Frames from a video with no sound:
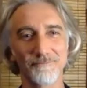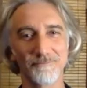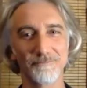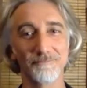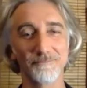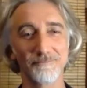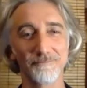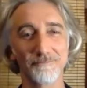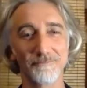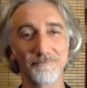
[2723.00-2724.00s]

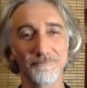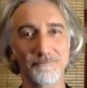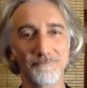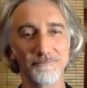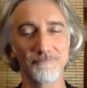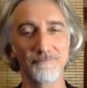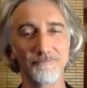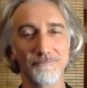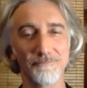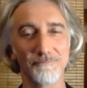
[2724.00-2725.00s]

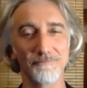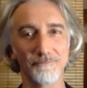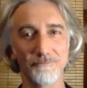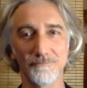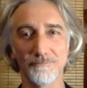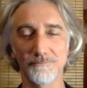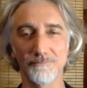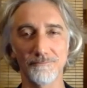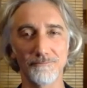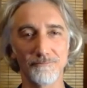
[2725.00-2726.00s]

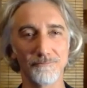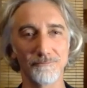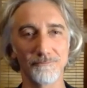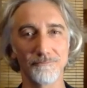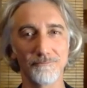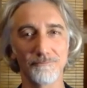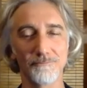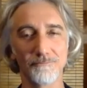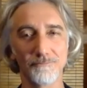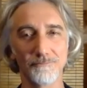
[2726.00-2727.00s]

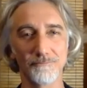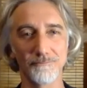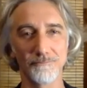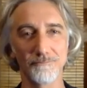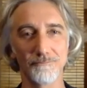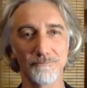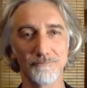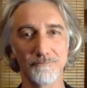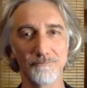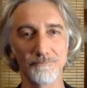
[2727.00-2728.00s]

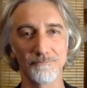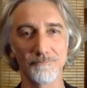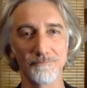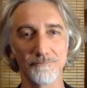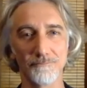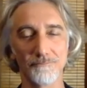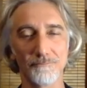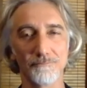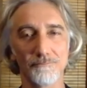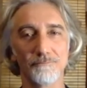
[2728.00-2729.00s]

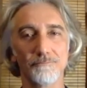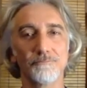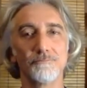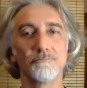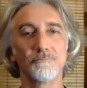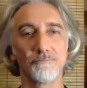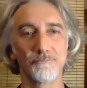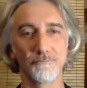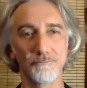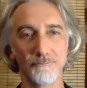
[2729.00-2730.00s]

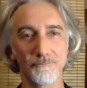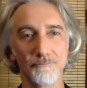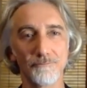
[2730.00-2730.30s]
No words are spoken by the person on screen.